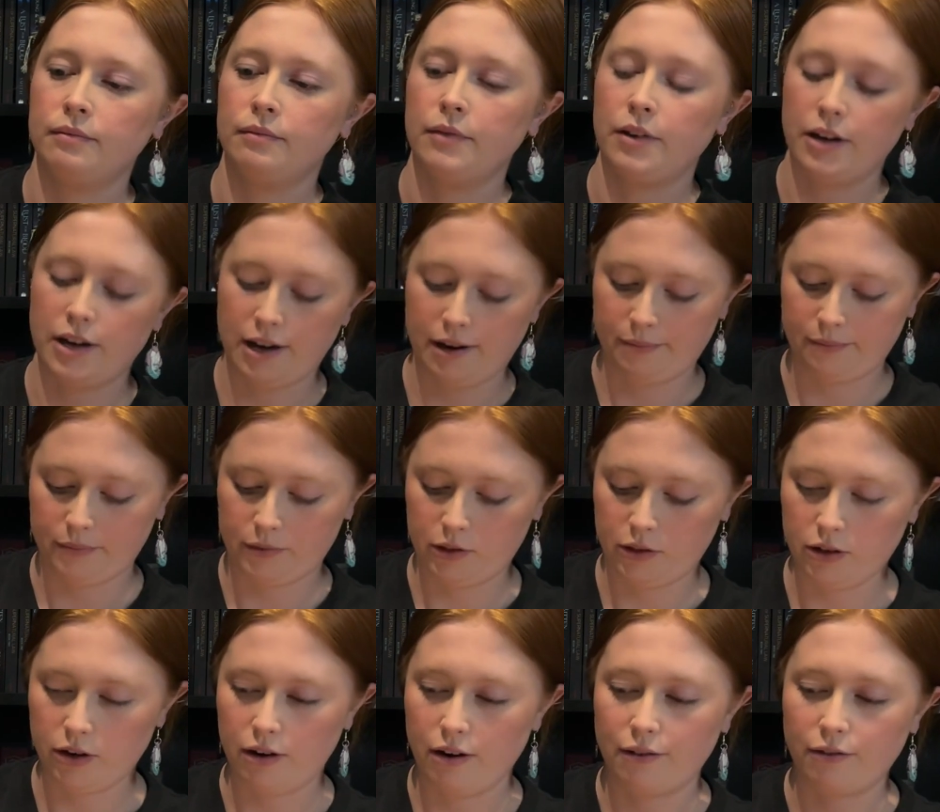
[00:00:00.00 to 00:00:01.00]
Okay,
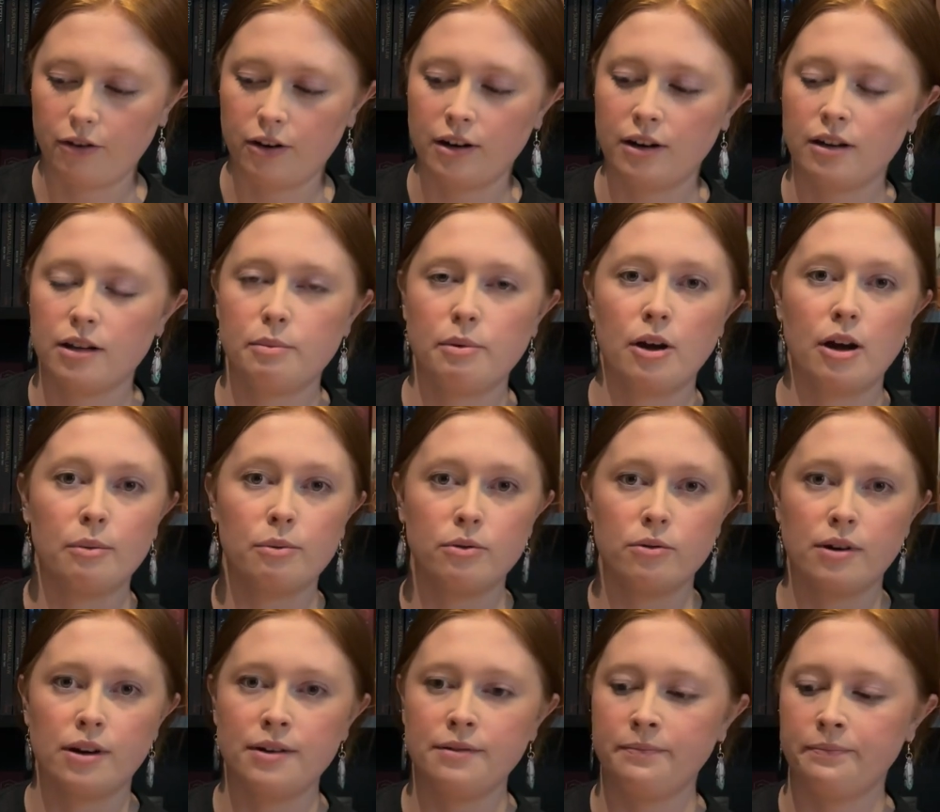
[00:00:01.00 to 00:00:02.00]
so I've got another purple
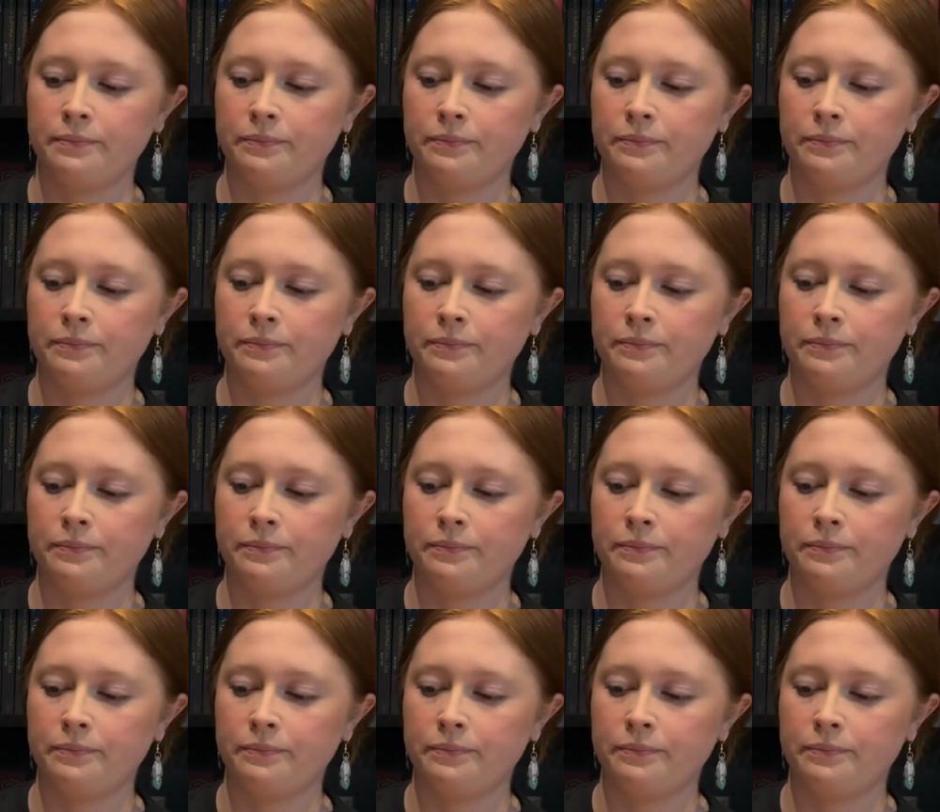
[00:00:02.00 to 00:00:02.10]
one.